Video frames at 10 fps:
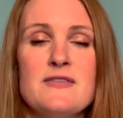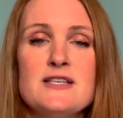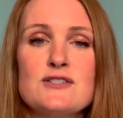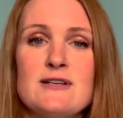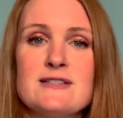
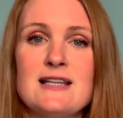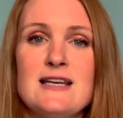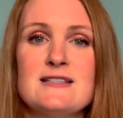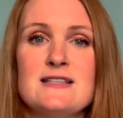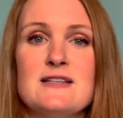This
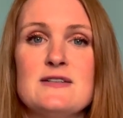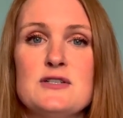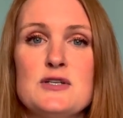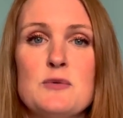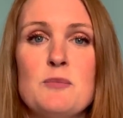translates
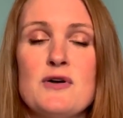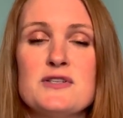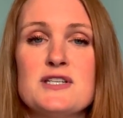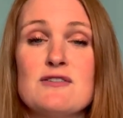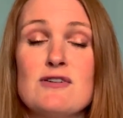into
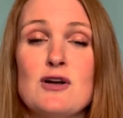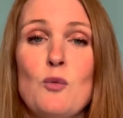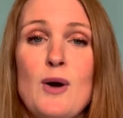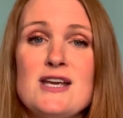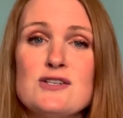positive real
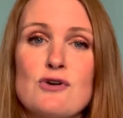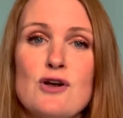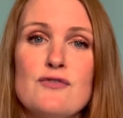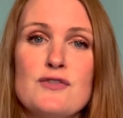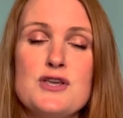wage
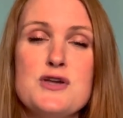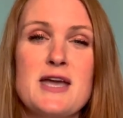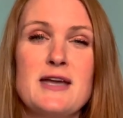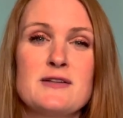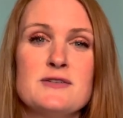growth for the
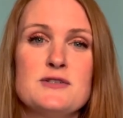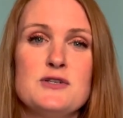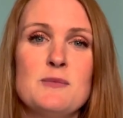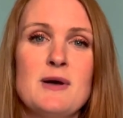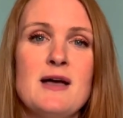UK
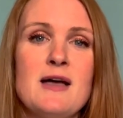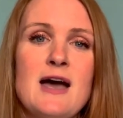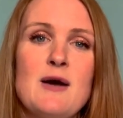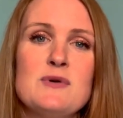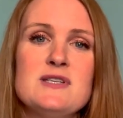consumer,
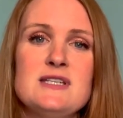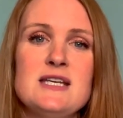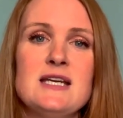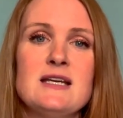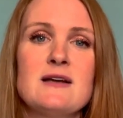and we're
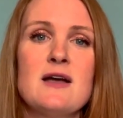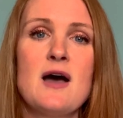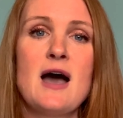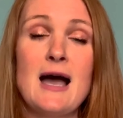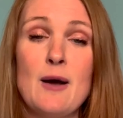seeing
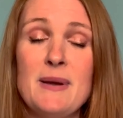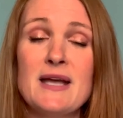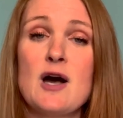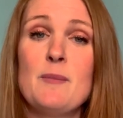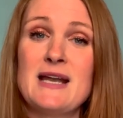a
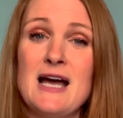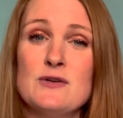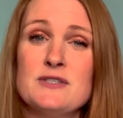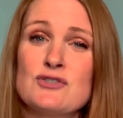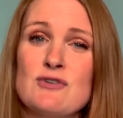pickup in
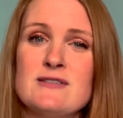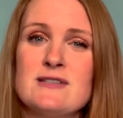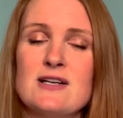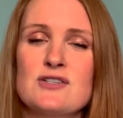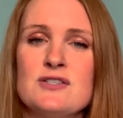housing
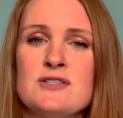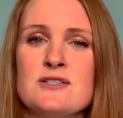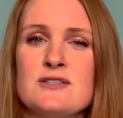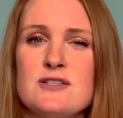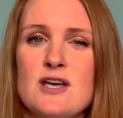transactions
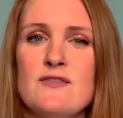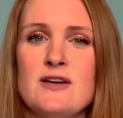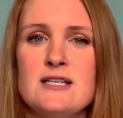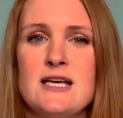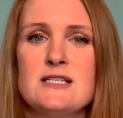and
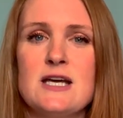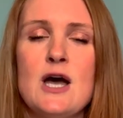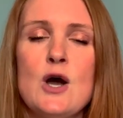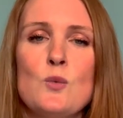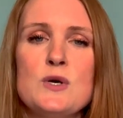survey data,
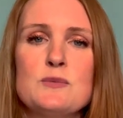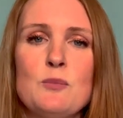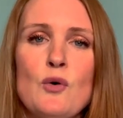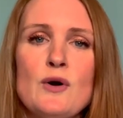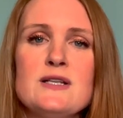which
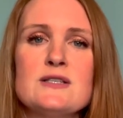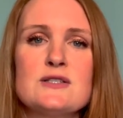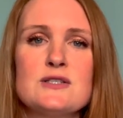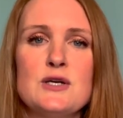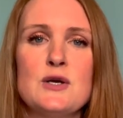
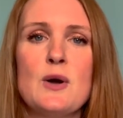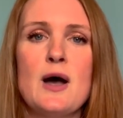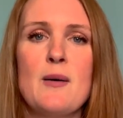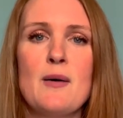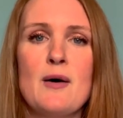points to
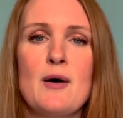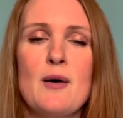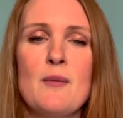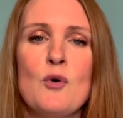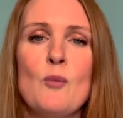
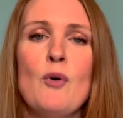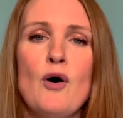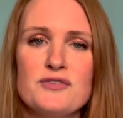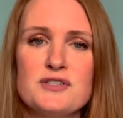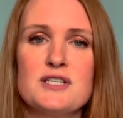a more
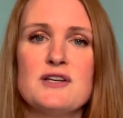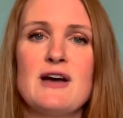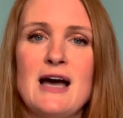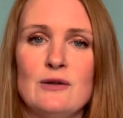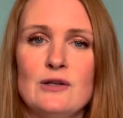positive
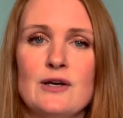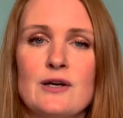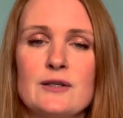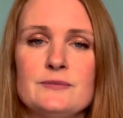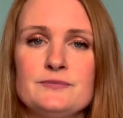outlook.